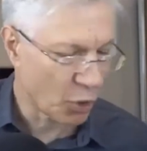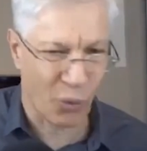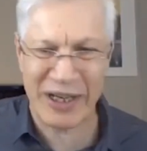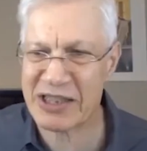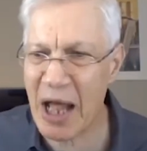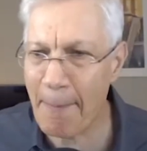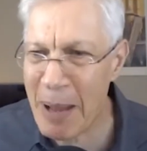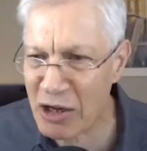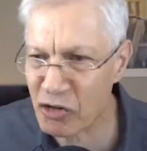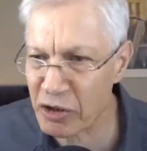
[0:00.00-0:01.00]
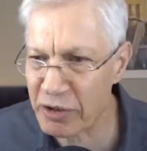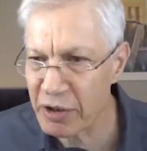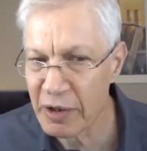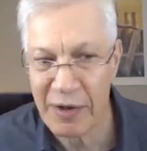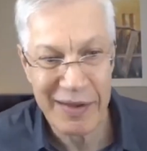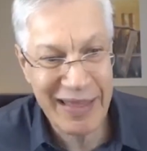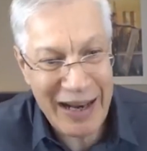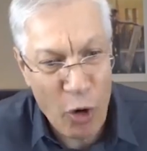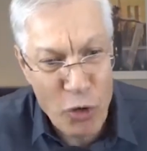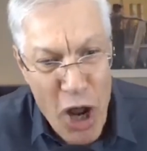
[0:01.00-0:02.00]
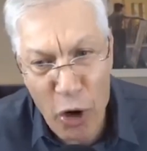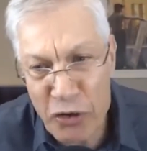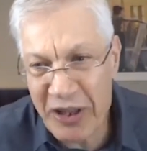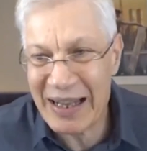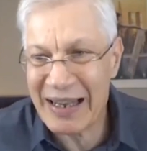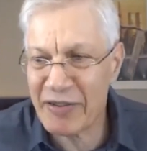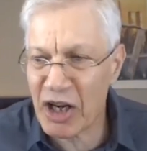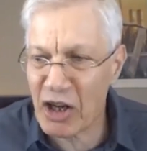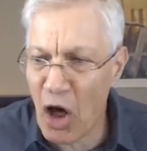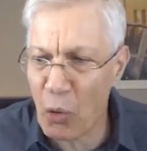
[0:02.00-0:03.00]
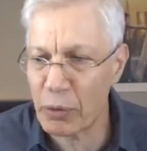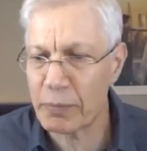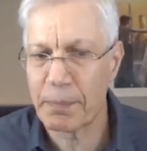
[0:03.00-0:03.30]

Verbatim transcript: When it's not measured, they don't know, so they leave it alone.